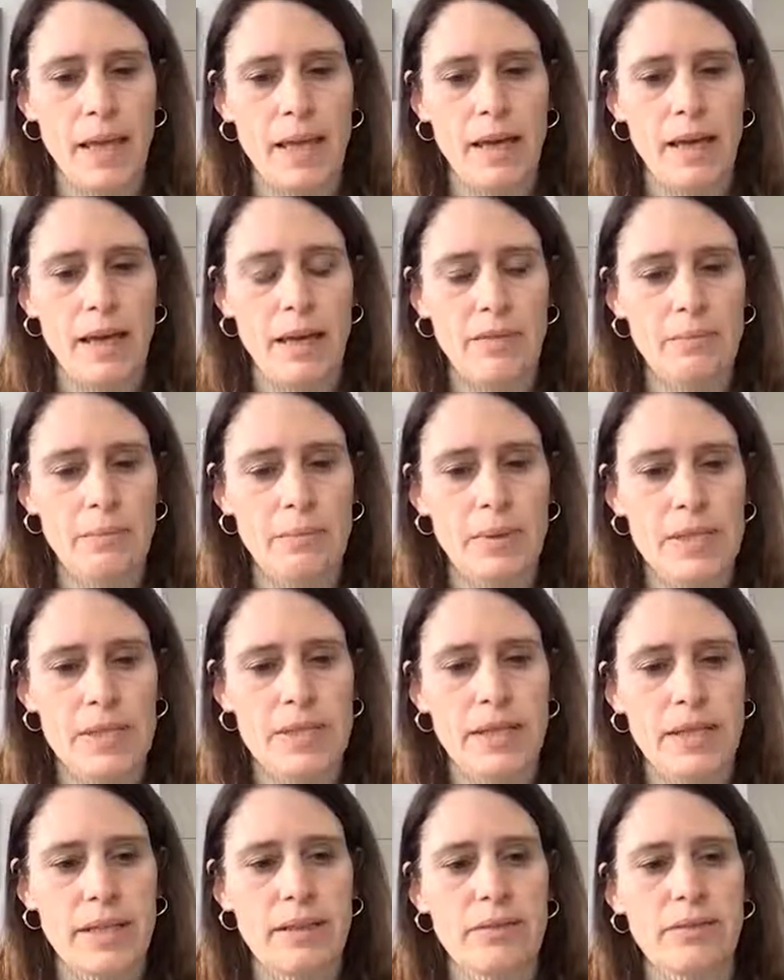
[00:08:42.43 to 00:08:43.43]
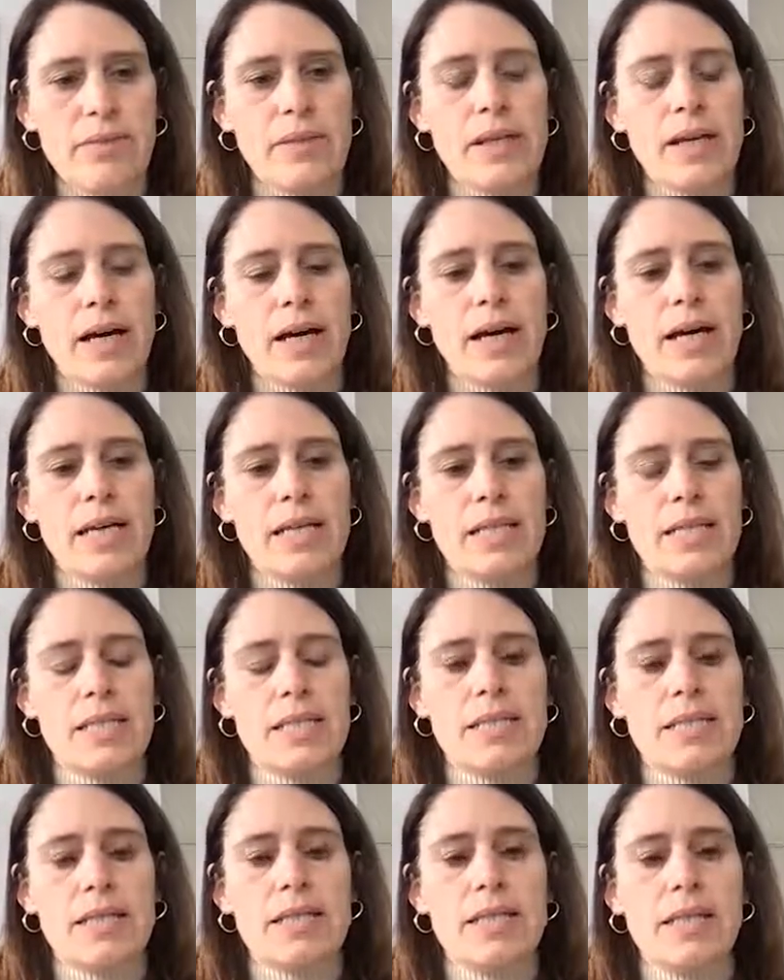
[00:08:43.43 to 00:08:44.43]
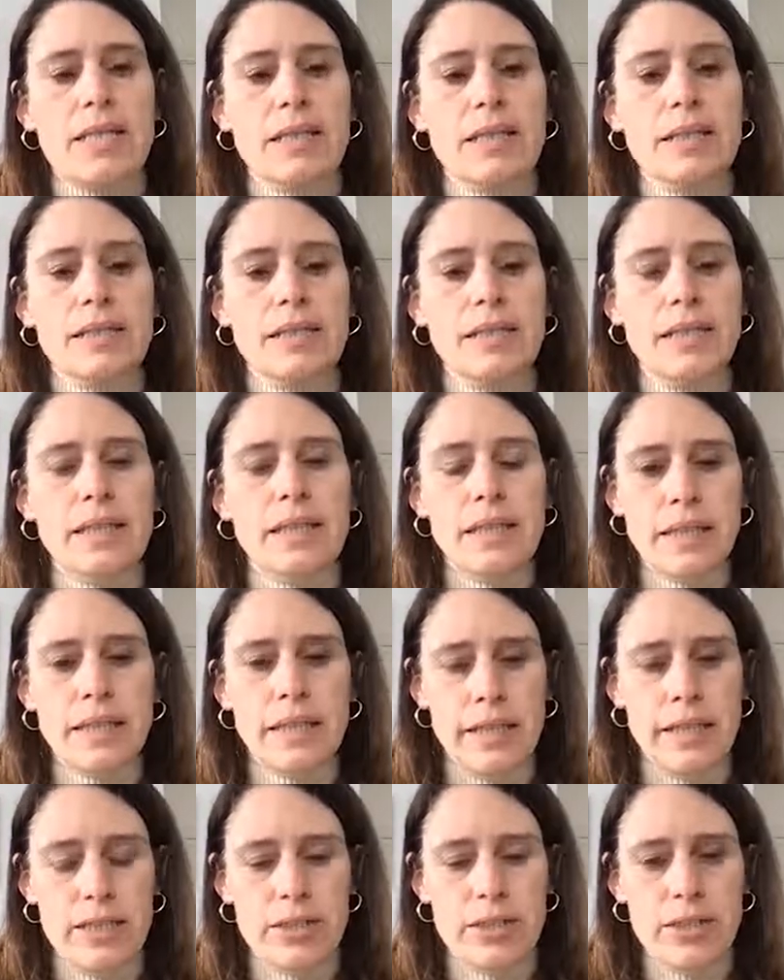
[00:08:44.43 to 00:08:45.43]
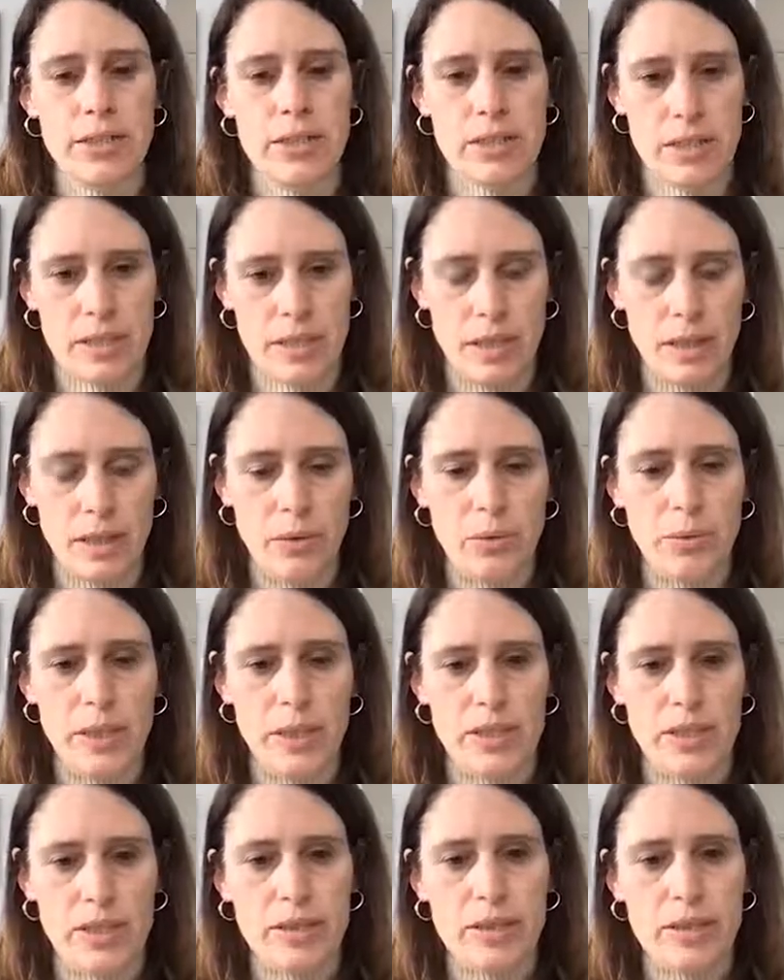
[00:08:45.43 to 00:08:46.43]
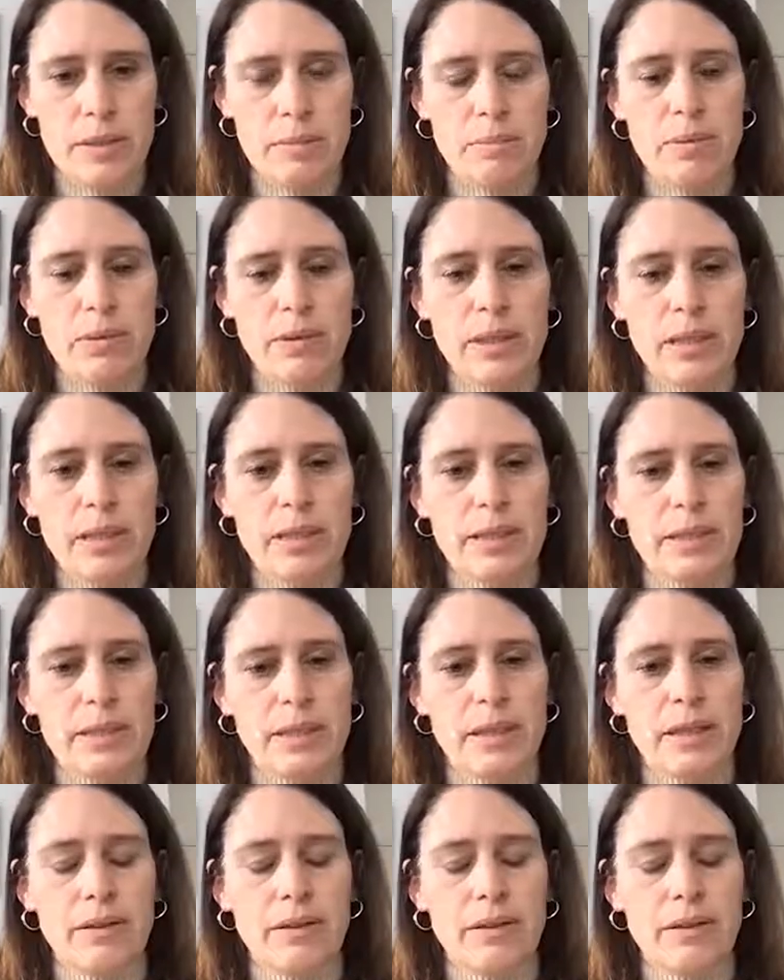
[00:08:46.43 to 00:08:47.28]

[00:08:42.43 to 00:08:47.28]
11% of the eyes in young teenagers reached this point